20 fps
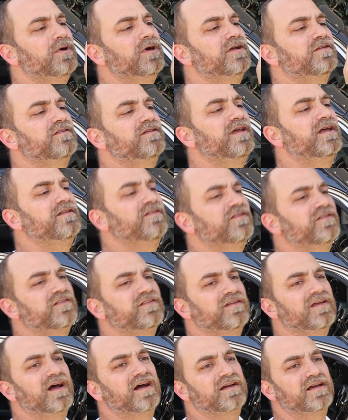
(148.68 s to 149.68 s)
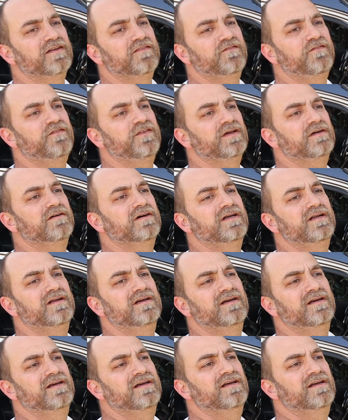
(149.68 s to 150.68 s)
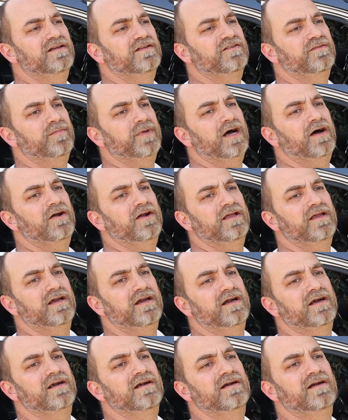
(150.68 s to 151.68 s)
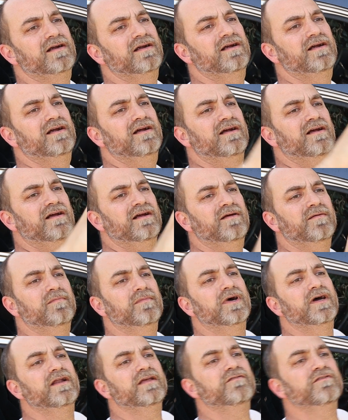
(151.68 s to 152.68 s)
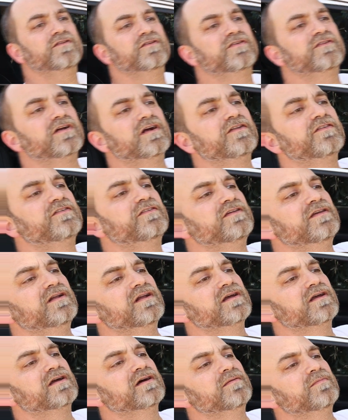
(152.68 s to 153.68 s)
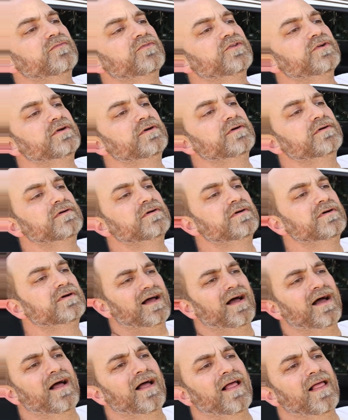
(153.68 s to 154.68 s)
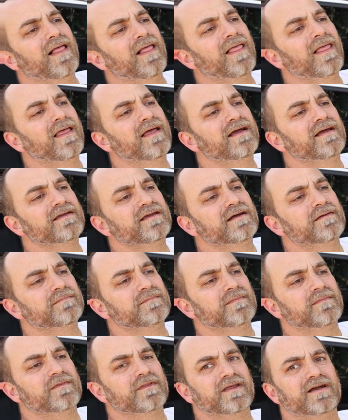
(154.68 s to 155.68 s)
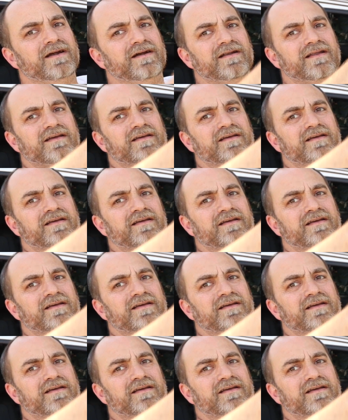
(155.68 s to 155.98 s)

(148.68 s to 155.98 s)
where it's getting stuck and feel it. It's about here. Might even start seeing it come through. Yep, there it